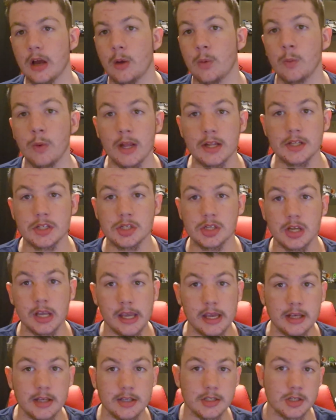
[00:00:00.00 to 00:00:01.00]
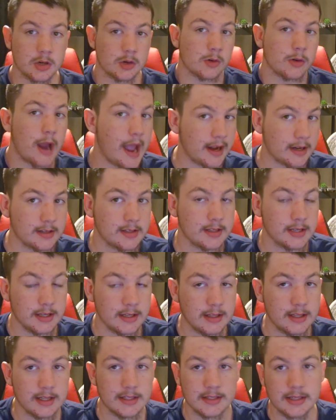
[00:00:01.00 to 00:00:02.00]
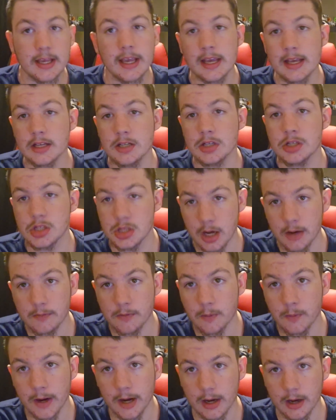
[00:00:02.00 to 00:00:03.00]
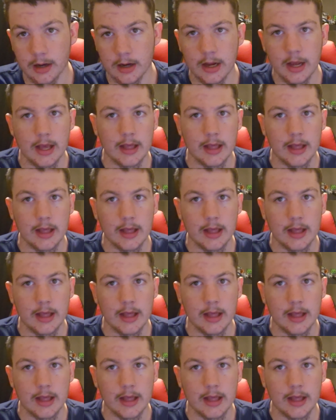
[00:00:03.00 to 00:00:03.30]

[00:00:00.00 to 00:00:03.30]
which is correct. This is shovelware.